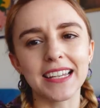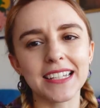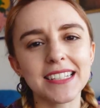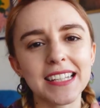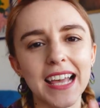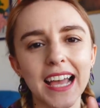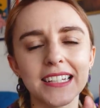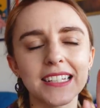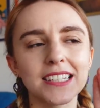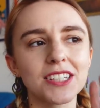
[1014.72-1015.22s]
I
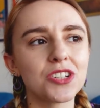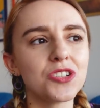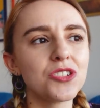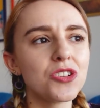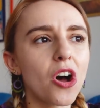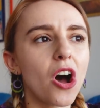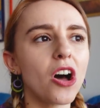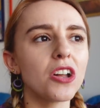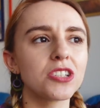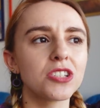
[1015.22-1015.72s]
decided
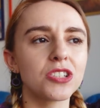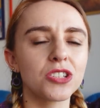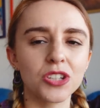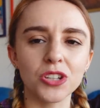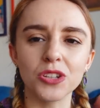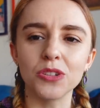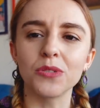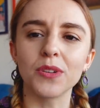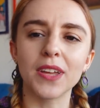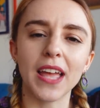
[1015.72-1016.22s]
not
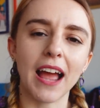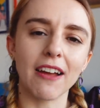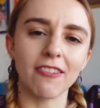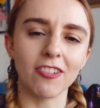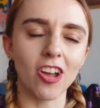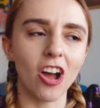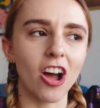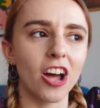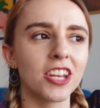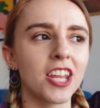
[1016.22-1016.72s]
to
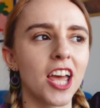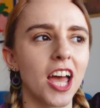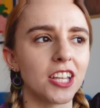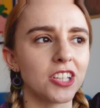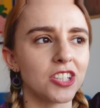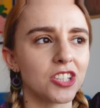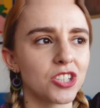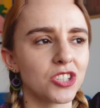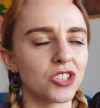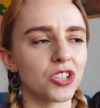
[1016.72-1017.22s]
carry on
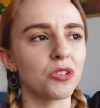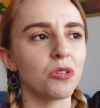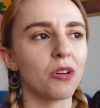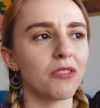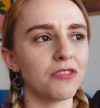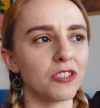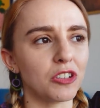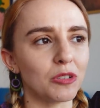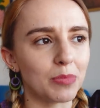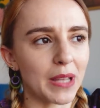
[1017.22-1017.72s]
and do a
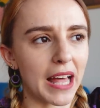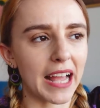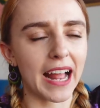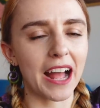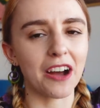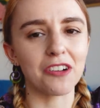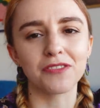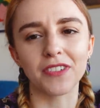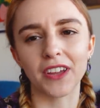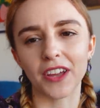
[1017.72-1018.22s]
full black
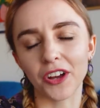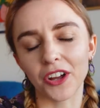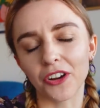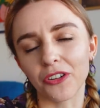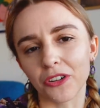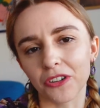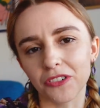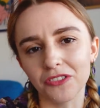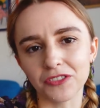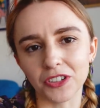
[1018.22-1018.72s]
outfit
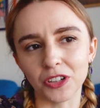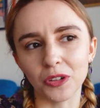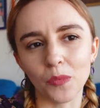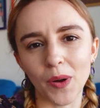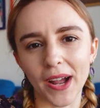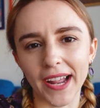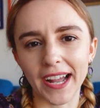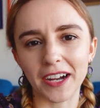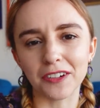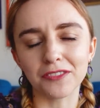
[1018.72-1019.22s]
or a full
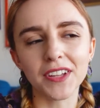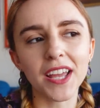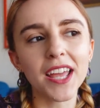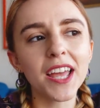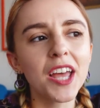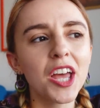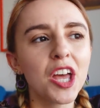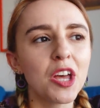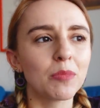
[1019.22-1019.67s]
white outfit